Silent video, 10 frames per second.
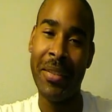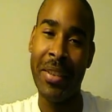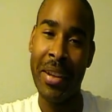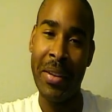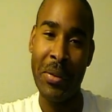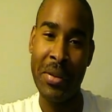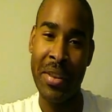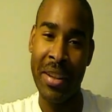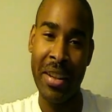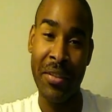When I was
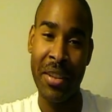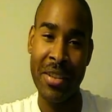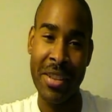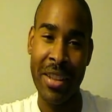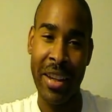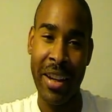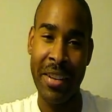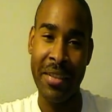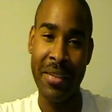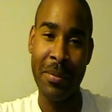thinking of things to say, I
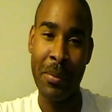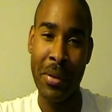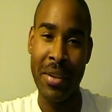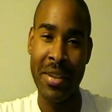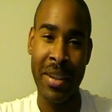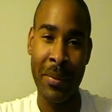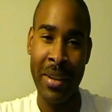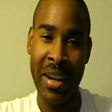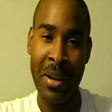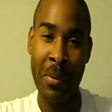had more to say, but
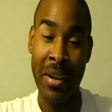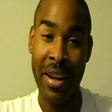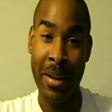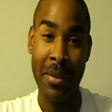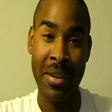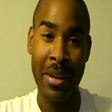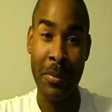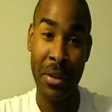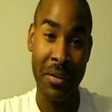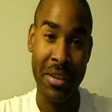now I'm on camera
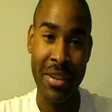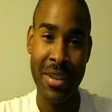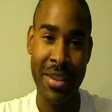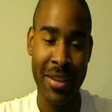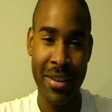I'm nervous.